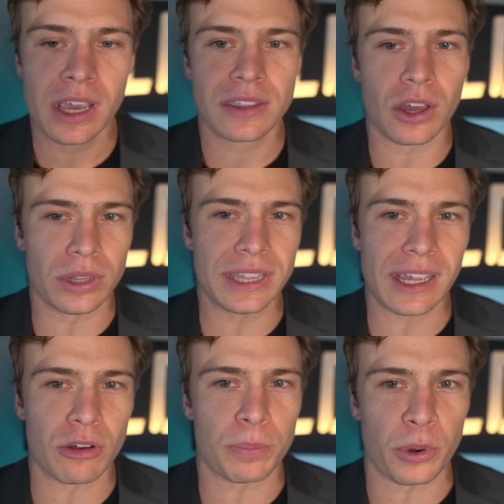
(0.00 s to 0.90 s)
The only
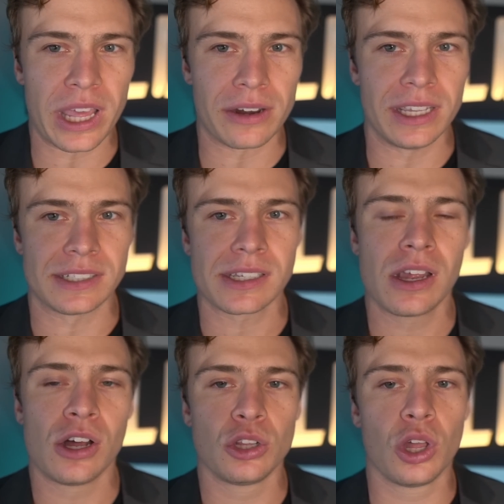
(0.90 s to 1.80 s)
thing I want to point out is
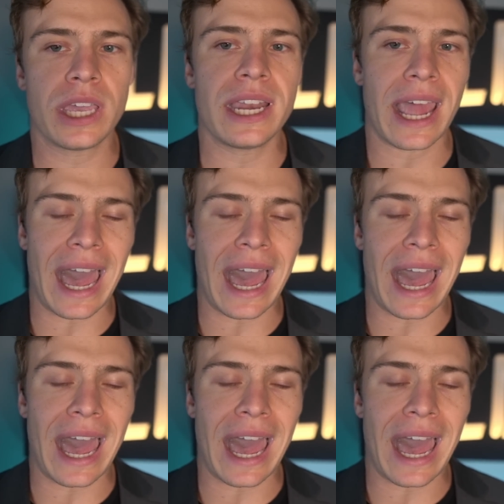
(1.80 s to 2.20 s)
look at